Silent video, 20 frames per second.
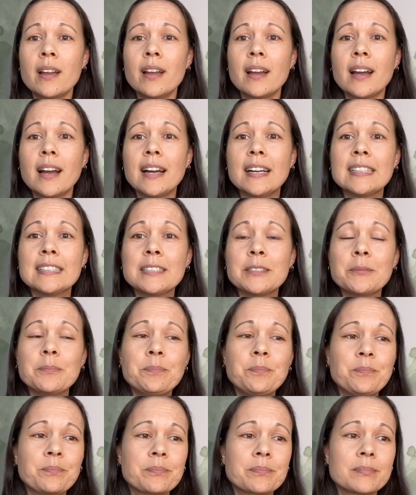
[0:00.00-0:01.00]

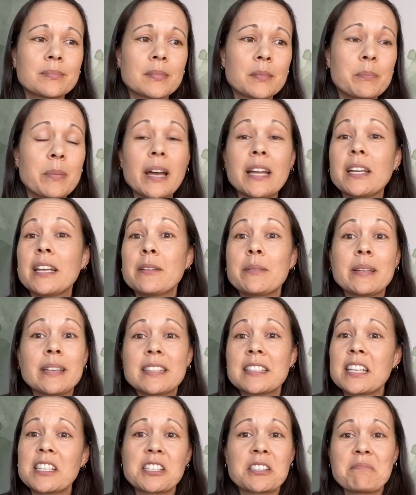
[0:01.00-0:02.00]
But I mean, it
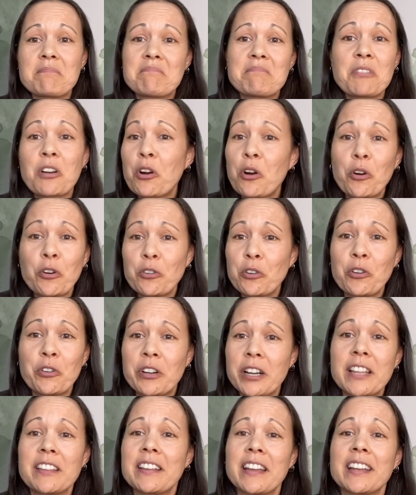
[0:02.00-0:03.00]
doesn't hurt or
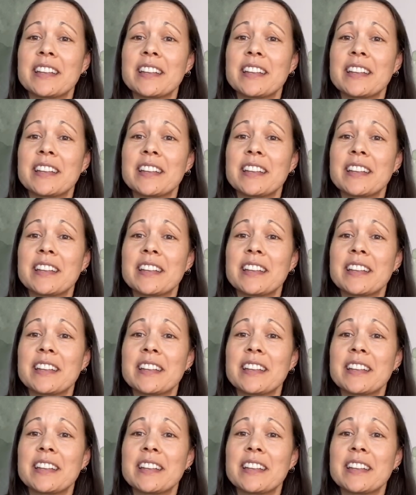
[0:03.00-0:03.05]
anything.